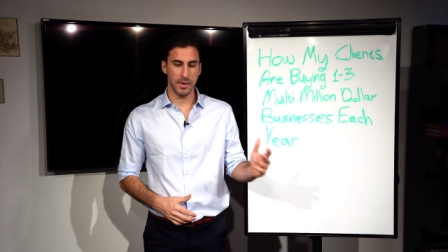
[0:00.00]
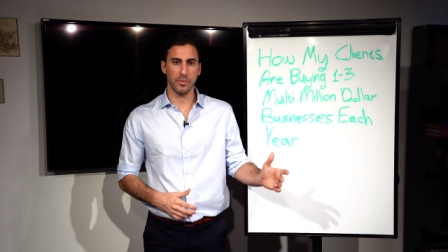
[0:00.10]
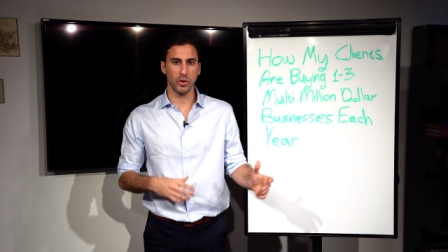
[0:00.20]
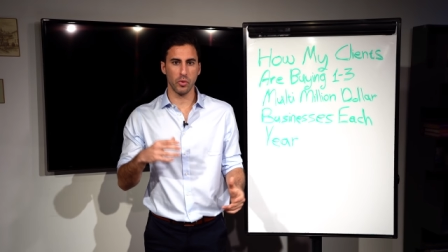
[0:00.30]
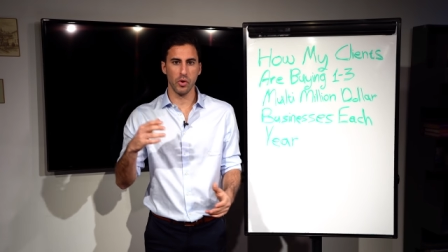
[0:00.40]

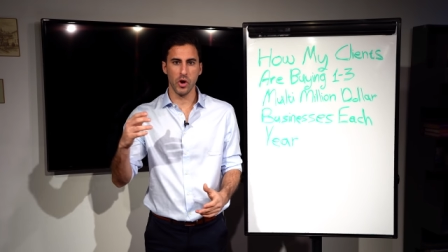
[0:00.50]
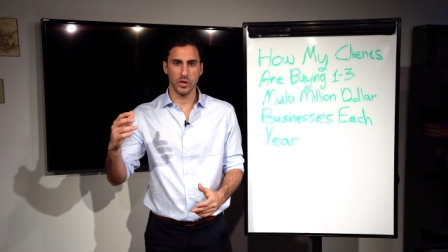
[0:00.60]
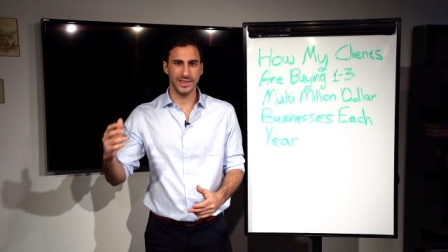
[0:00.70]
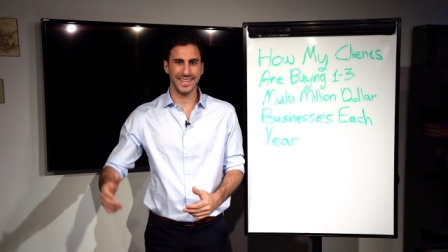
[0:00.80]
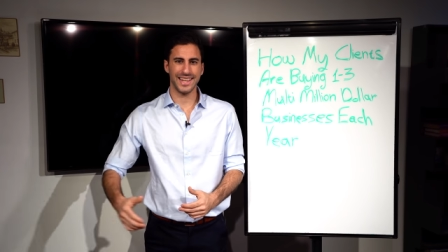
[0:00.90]
People who
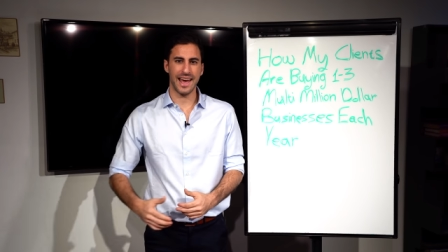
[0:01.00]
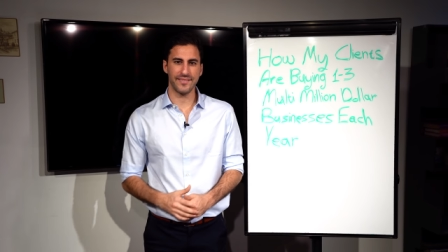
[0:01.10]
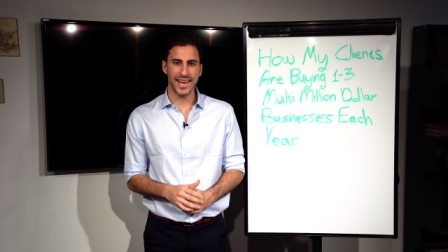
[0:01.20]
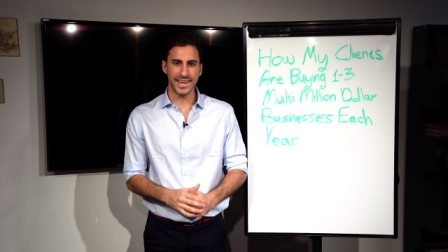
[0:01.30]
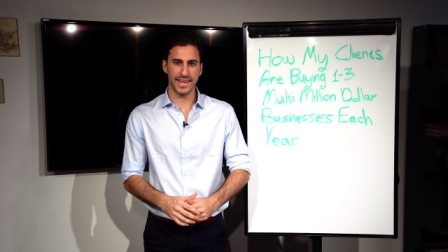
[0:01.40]
didn't
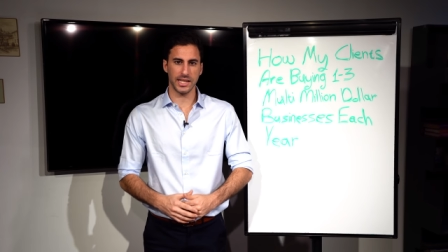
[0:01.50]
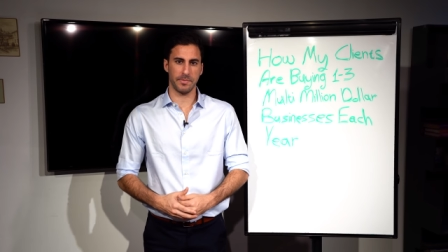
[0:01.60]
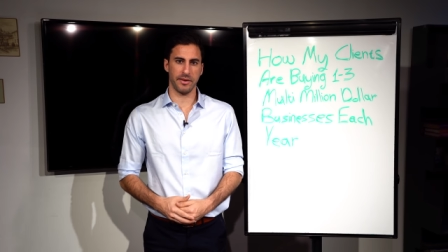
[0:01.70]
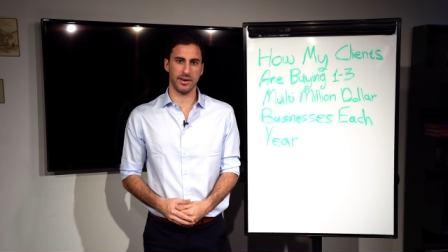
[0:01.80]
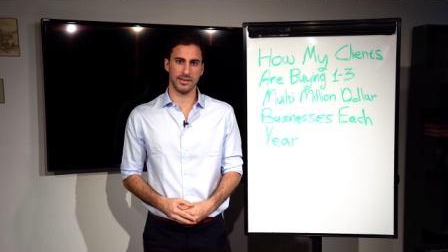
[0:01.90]
have any
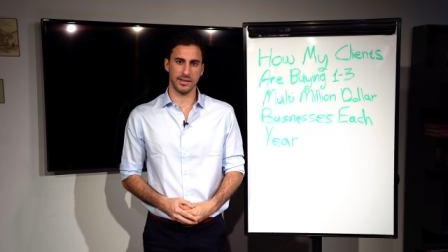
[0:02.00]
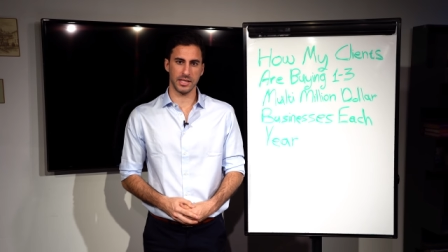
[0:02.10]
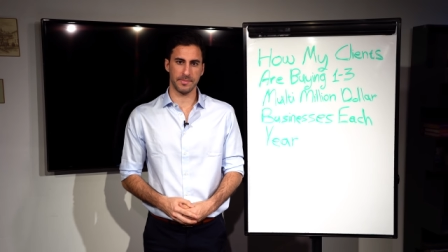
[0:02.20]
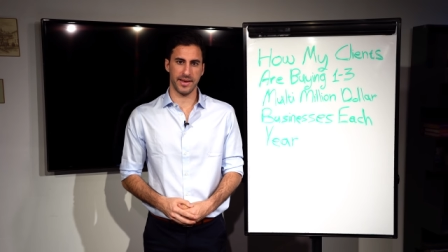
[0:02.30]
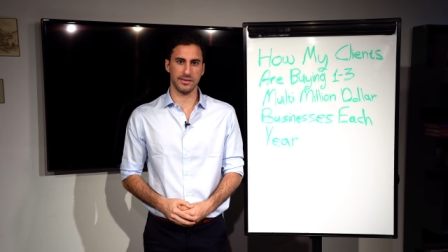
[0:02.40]
experience
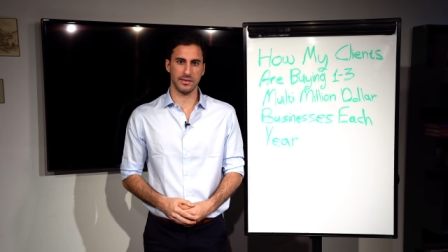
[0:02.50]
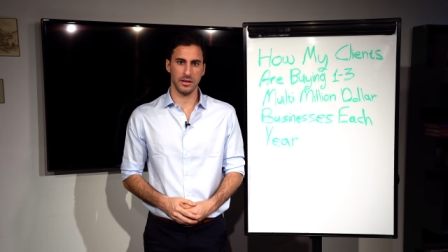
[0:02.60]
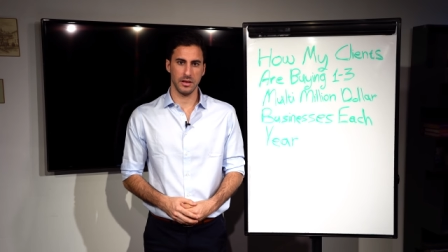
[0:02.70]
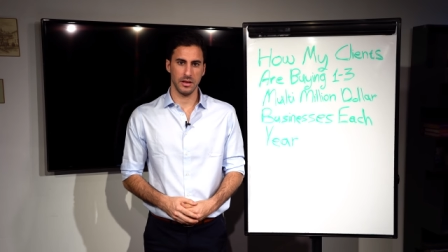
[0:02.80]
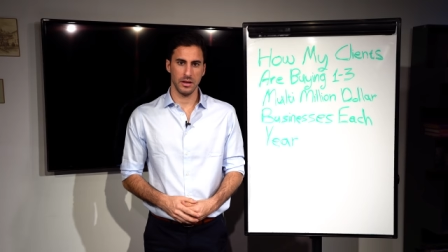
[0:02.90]
in this
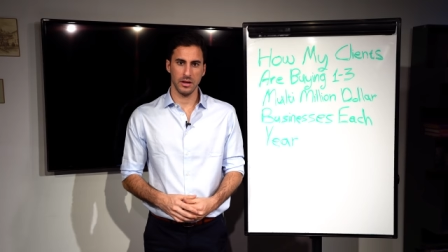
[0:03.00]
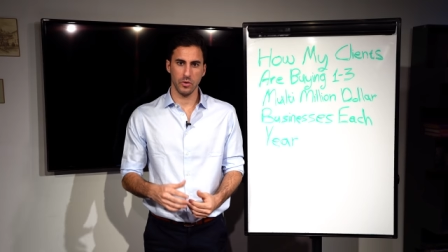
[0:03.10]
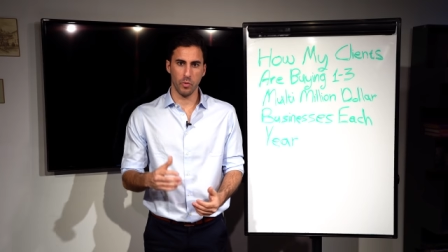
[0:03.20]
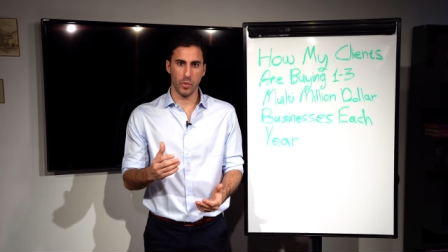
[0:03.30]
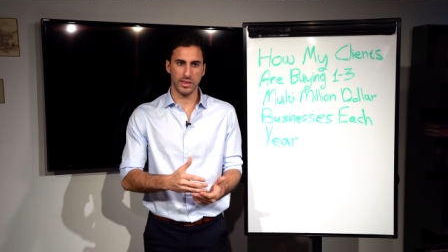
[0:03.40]
space,
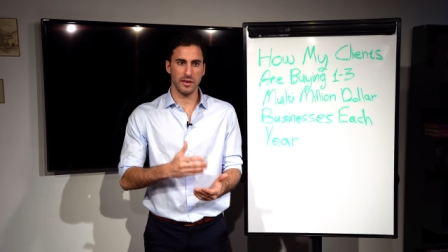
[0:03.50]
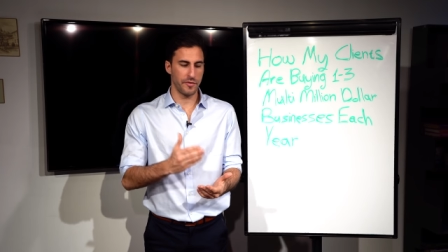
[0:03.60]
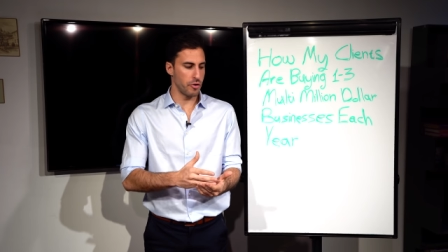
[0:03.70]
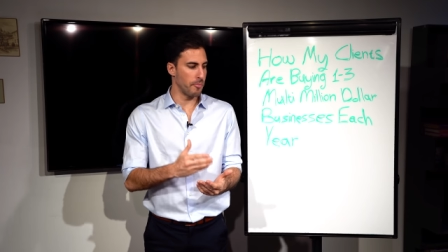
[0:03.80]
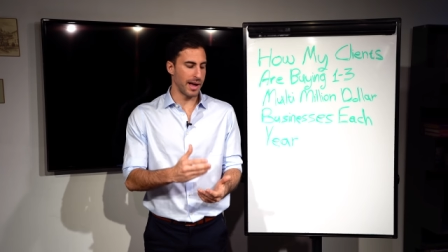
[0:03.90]

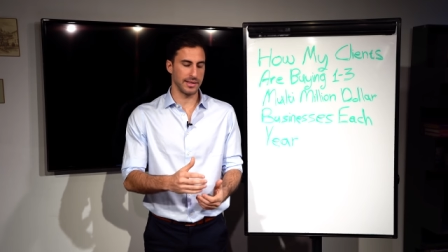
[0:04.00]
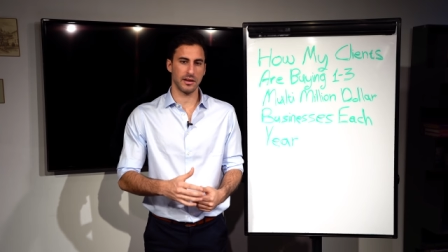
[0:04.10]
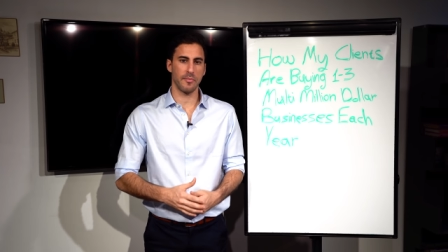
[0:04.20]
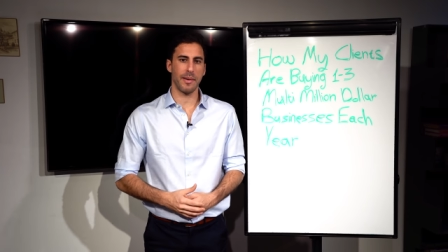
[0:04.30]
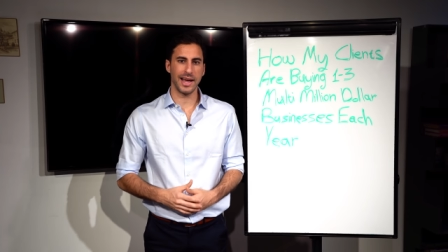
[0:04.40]
within few
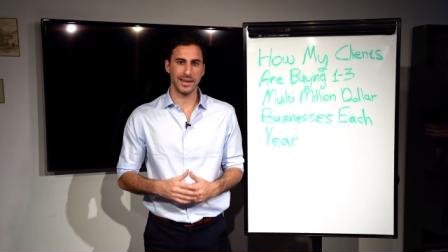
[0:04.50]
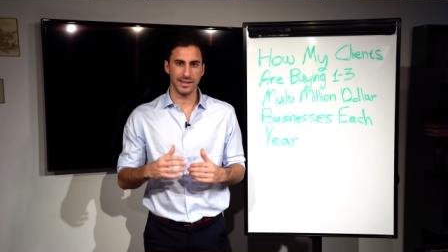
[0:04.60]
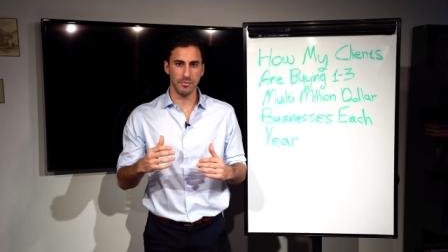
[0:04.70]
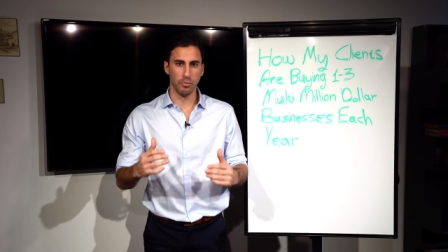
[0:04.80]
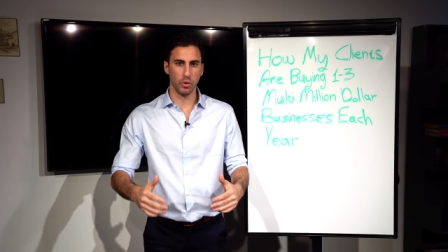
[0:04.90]
months are
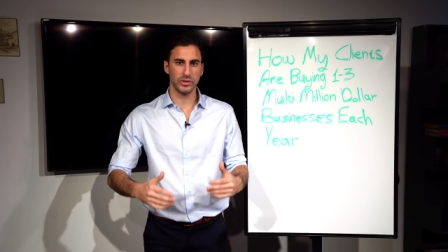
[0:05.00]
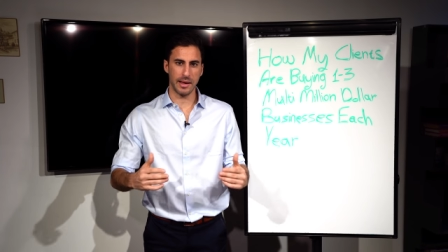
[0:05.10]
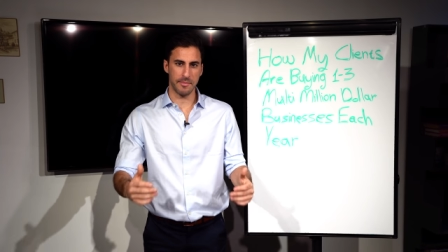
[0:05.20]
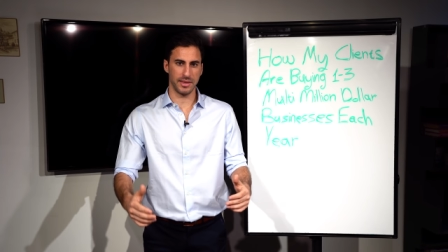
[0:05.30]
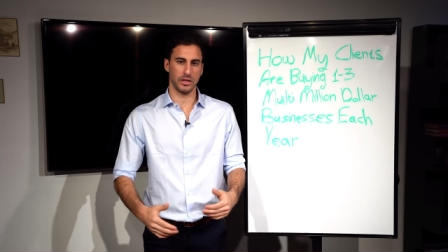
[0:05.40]
buying
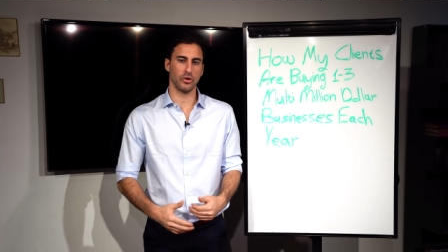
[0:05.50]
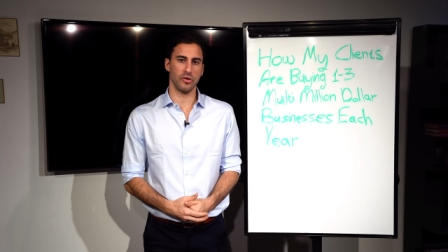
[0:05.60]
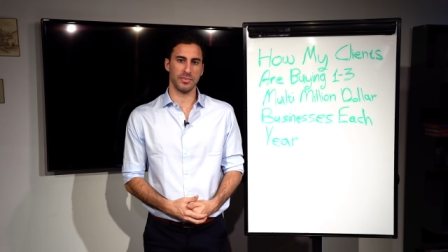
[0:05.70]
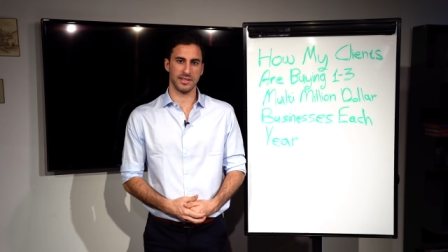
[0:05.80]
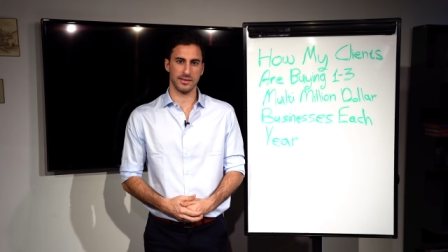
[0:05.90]
multi-million
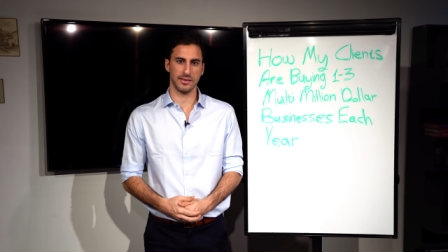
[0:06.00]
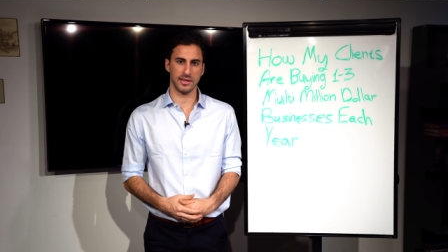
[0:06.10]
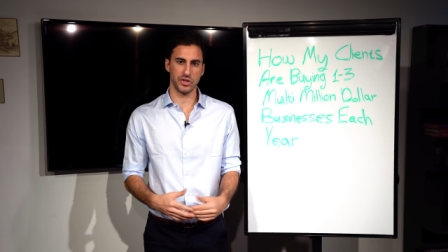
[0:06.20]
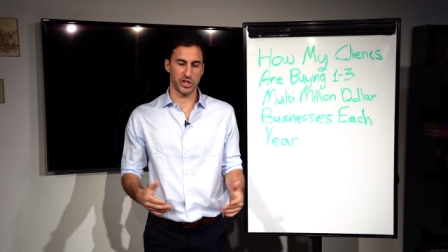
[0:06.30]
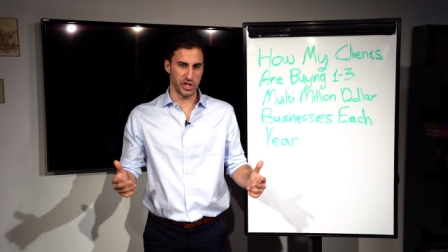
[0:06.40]
dollar
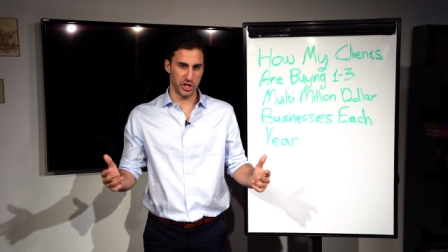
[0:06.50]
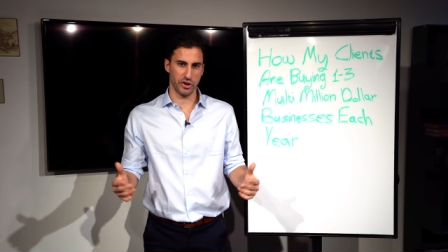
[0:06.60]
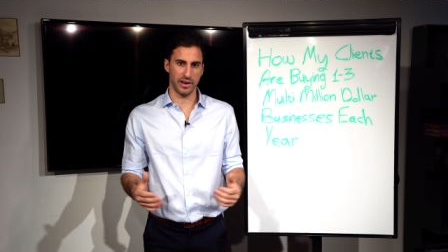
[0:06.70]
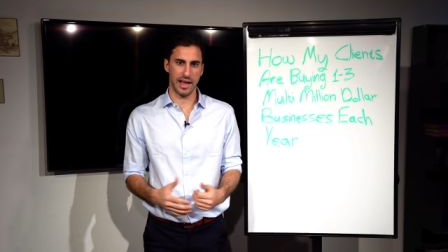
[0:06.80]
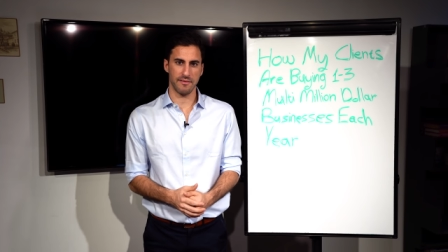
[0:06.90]
businesses and
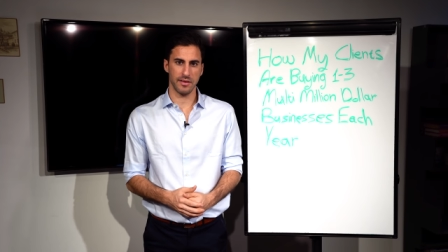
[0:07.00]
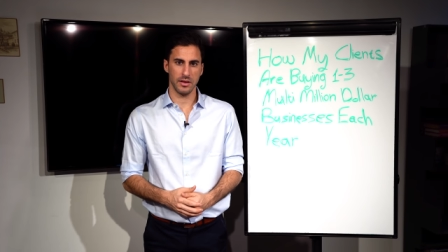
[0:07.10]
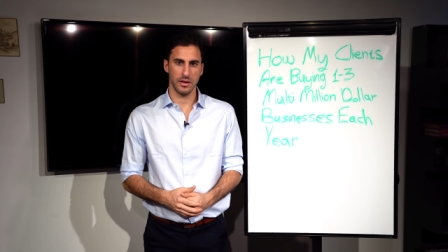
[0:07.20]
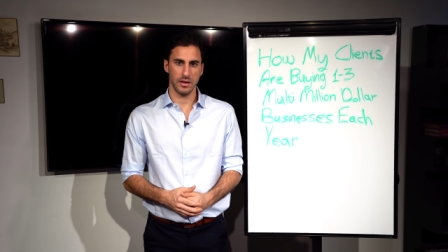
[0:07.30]
changing their life.